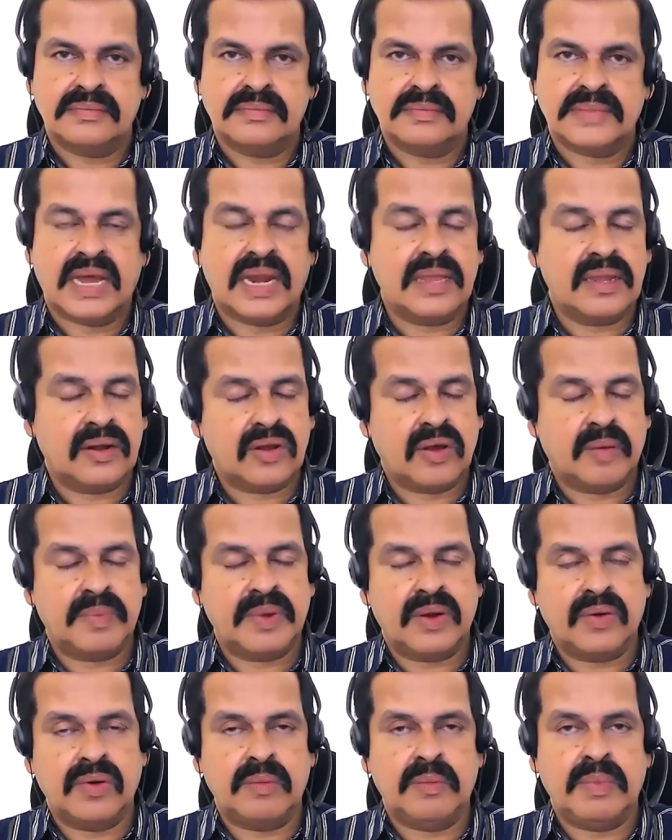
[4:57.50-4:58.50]
Another
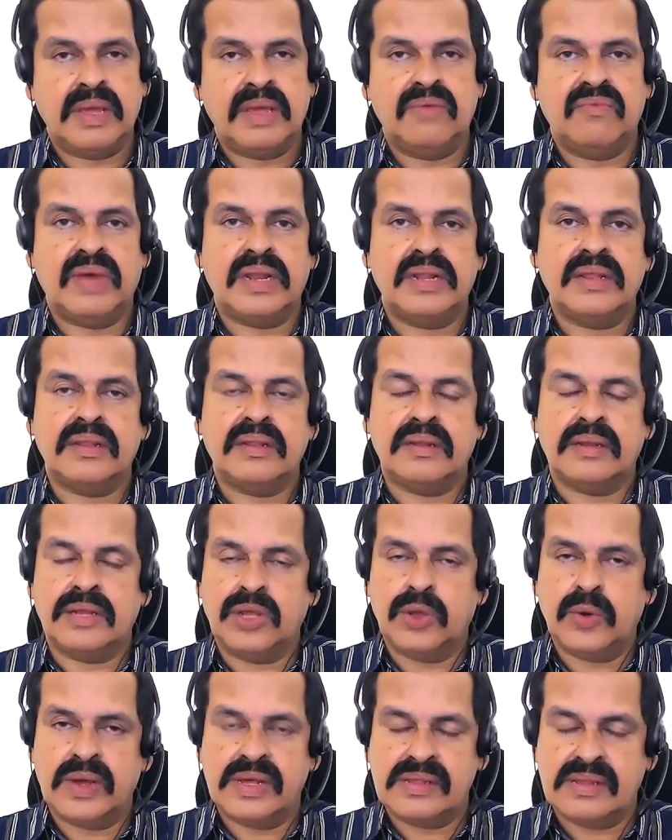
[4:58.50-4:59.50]
topic could be when
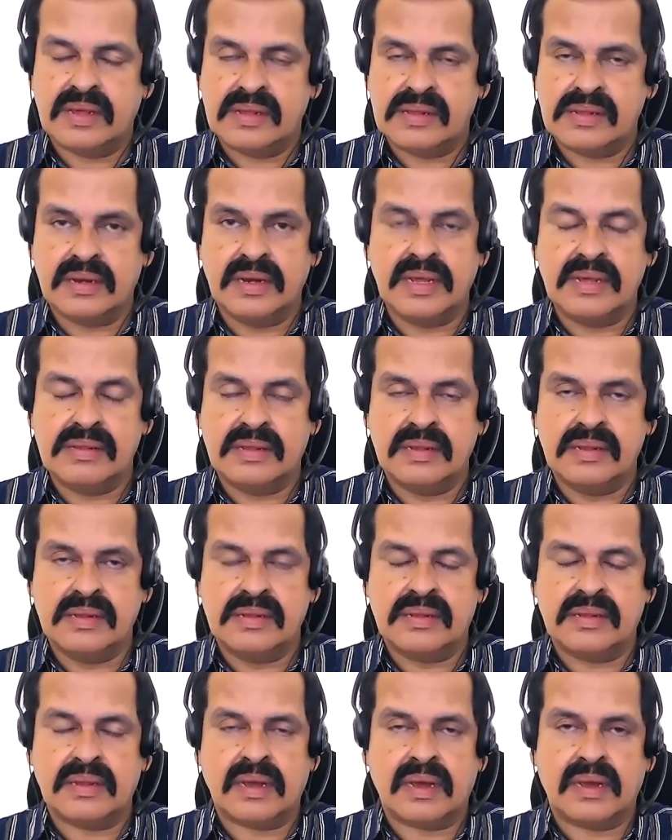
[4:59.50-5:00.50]
USA
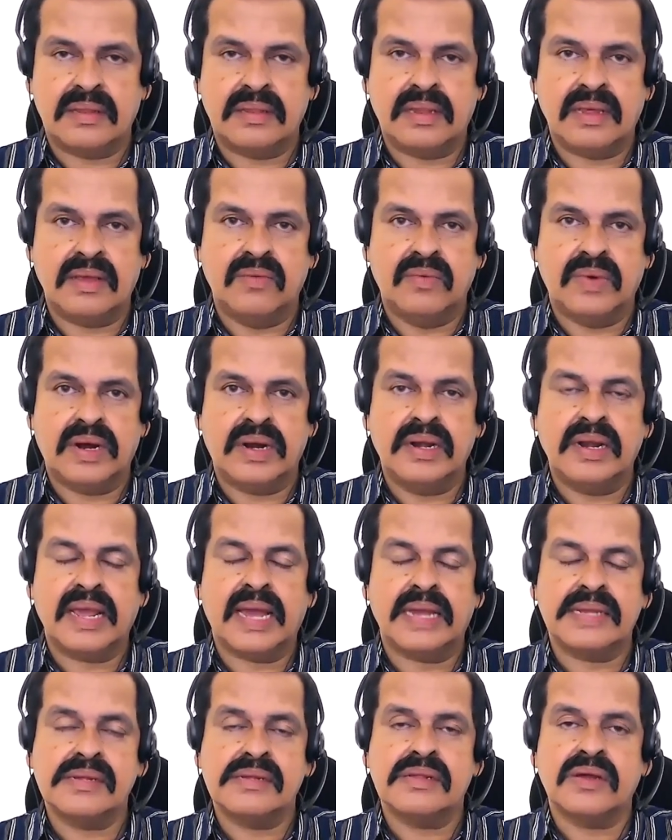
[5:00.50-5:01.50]
sneezes, the world
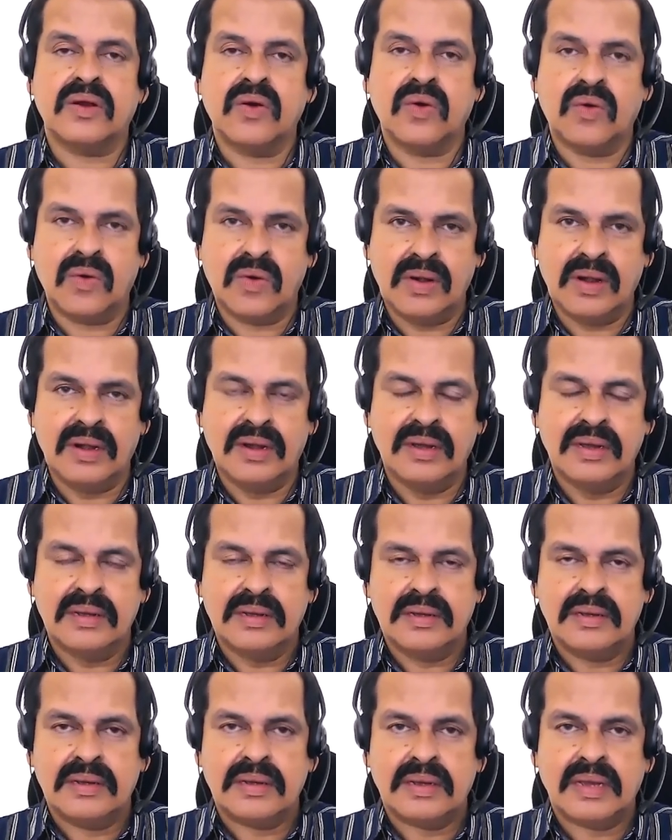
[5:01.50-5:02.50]
catches a cold,
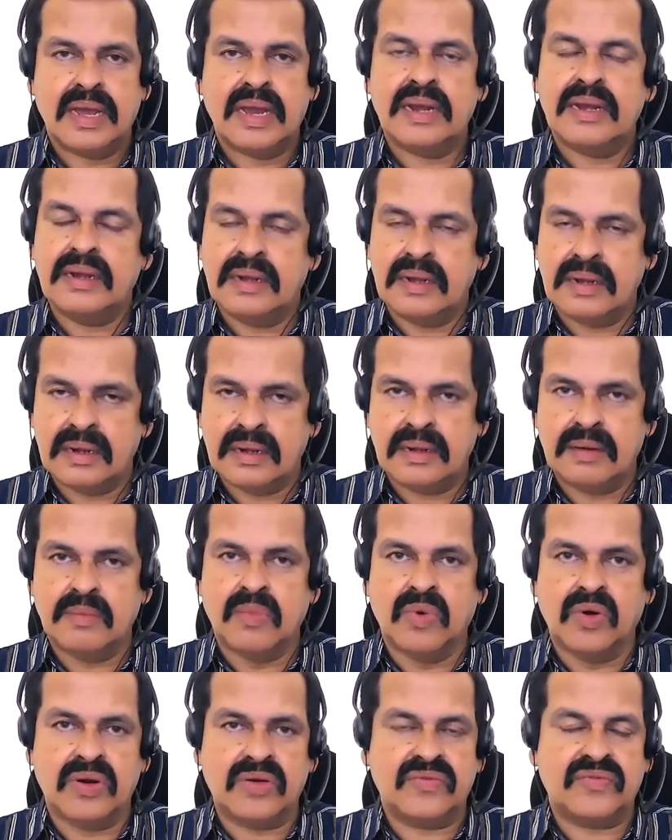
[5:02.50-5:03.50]
and
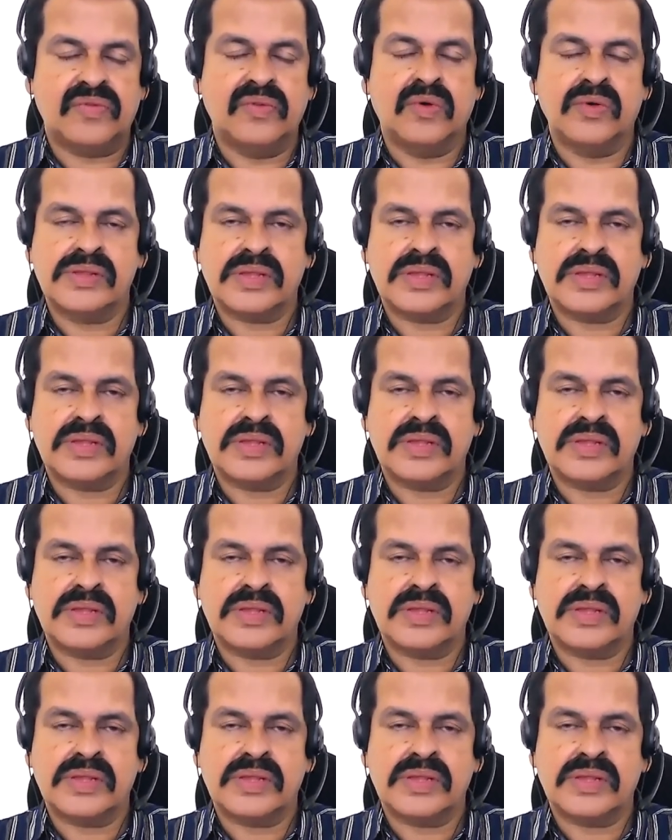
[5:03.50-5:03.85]
more of those